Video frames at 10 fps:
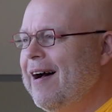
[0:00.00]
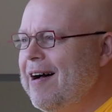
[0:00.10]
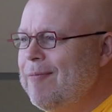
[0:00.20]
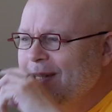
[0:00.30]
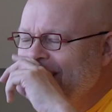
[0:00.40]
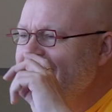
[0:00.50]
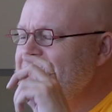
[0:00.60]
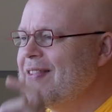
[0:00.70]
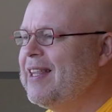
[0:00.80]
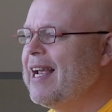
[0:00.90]
Uh, but it
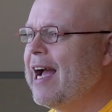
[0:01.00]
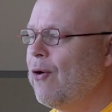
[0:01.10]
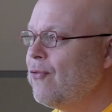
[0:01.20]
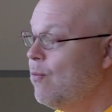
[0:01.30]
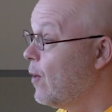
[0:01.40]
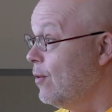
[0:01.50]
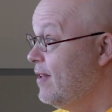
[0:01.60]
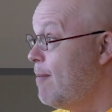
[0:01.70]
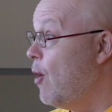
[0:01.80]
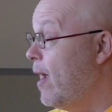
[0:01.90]
is a thing, I often work on
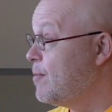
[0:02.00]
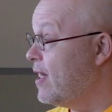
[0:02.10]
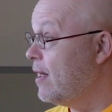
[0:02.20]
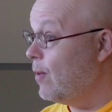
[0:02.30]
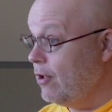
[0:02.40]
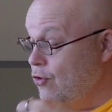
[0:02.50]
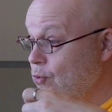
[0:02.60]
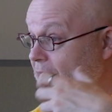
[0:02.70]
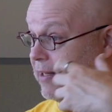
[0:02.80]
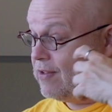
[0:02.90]
demo apps that I want to
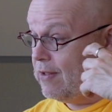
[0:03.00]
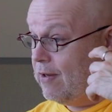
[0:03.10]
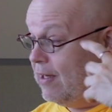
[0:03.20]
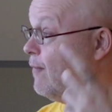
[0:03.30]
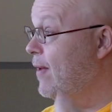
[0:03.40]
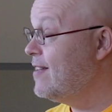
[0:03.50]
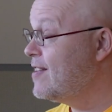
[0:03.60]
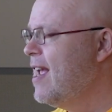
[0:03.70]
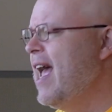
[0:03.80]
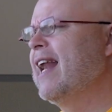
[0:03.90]
do at uh,
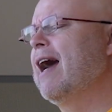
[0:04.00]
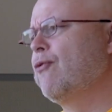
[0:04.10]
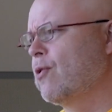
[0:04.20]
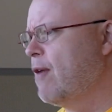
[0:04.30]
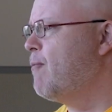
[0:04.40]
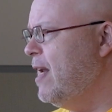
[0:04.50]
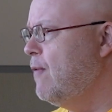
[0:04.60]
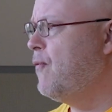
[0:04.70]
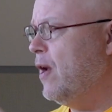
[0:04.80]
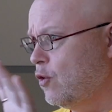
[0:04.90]
events. Mm-hmm. And I, of course, have
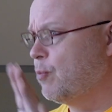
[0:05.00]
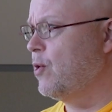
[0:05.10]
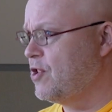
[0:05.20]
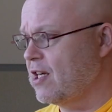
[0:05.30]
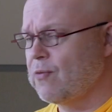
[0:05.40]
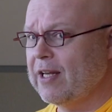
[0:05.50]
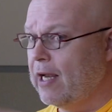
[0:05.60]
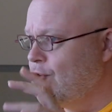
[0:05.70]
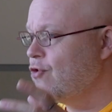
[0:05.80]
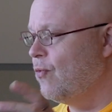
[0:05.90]
many failed projects, right?
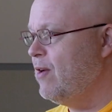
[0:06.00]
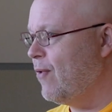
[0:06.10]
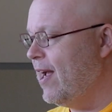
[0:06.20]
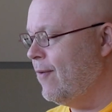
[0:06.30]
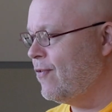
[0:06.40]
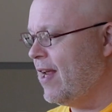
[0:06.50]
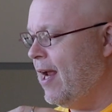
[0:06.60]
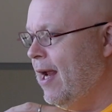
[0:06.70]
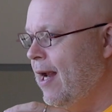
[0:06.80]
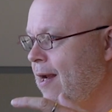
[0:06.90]
I just revived
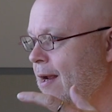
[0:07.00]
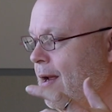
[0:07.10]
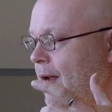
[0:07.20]
a,